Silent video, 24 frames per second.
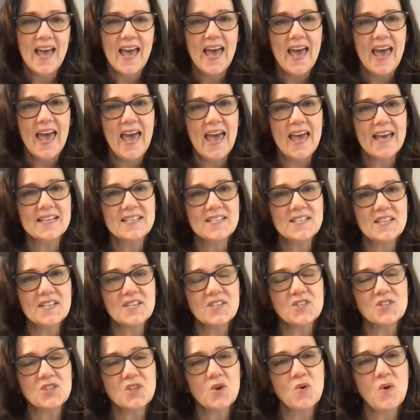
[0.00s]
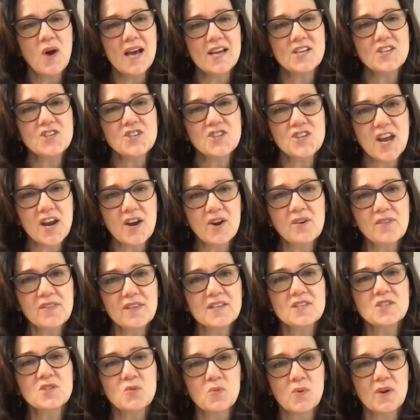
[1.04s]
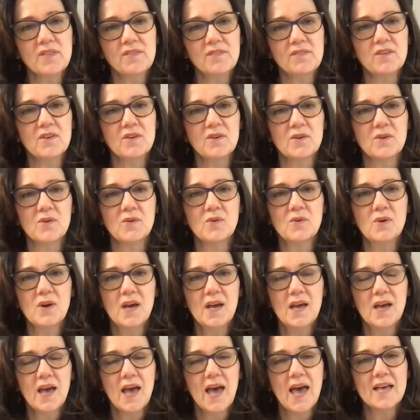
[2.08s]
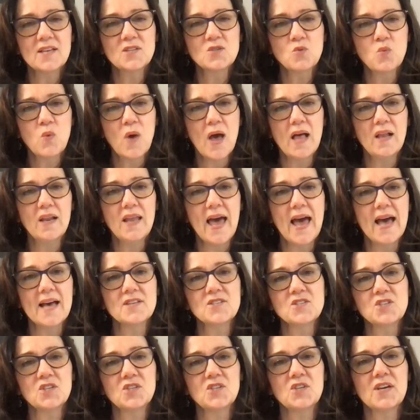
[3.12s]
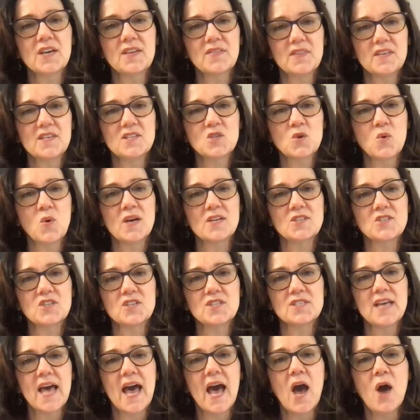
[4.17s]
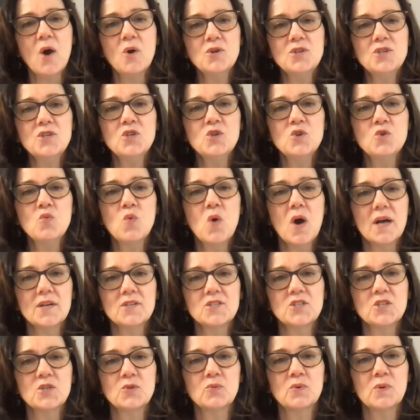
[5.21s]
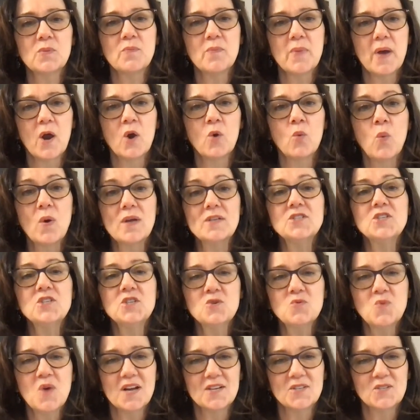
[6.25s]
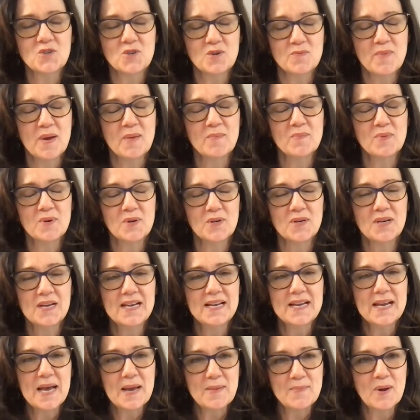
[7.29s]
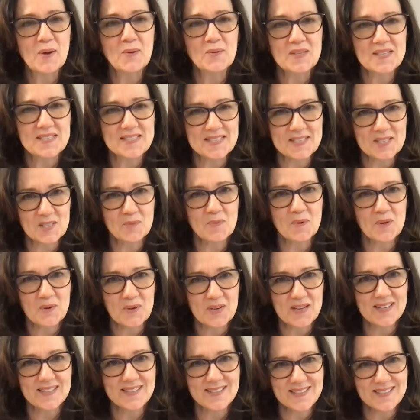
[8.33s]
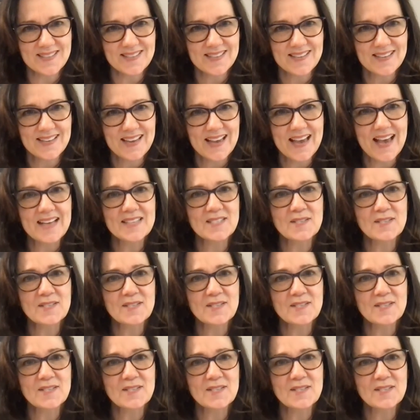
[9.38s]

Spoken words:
And so I share this with you, as well as to look at these questions. How do you want to, or what do you want to remember about this experience as a